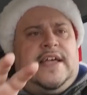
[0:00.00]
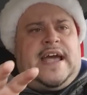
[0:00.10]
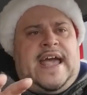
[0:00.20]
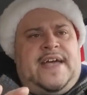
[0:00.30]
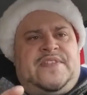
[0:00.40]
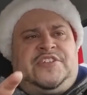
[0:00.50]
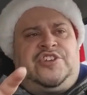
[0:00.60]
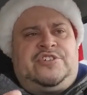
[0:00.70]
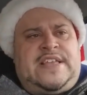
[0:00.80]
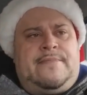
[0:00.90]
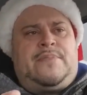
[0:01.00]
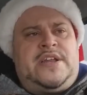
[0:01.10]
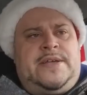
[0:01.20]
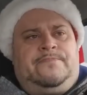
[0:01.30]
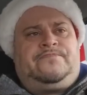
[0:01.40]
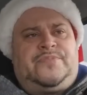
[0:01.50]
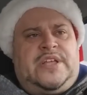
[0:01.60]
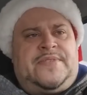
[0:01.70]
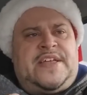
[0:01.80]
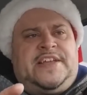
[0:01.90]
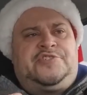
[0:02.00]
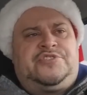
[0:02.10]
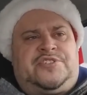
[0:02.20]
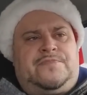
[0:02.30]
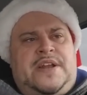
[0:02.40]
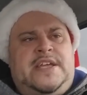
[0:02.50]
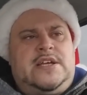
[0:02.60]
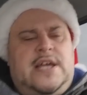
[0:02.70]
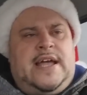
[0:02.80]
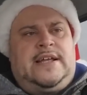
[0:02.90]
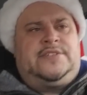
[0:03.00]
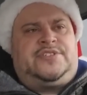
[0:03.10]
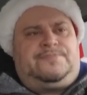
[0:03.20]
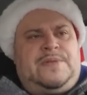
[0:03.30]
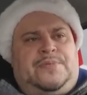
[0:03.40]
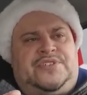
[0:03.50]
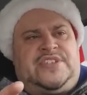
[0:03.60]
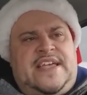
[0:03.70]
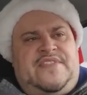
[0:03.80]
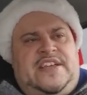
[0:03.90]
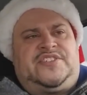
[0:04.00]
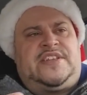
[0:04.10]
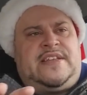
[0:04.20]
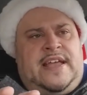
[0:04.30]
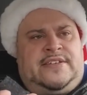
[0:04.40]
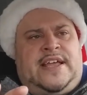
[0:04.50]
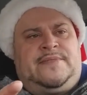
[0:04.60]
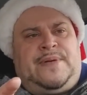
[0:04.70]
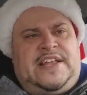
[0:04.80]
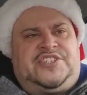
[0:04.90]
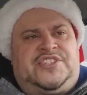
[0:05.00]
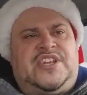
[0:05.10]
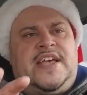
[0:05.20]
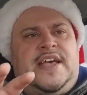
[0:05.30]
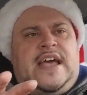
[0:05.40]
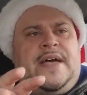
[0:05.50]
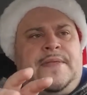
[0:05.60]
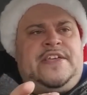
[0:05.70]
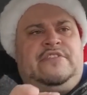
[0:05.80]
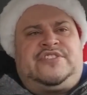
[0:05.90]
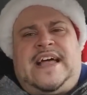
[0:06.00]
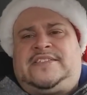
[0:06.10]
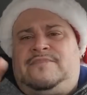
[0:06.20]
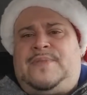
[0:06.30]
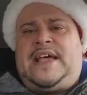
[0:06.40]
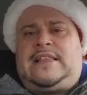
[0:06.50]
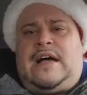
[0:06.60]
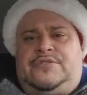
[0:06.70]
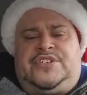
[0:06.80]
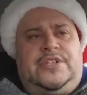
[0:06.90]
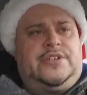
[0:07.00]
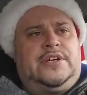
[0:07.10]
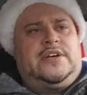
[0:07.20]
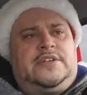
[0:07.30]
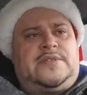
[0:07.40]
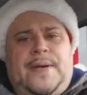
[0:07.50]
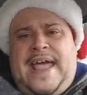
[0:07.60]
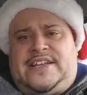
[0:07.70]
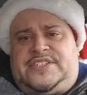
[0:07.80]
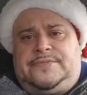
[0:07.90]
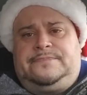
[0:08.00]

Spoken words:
And they took that money, that interest money, and people's savings and pensions, and they used that to bail out the banks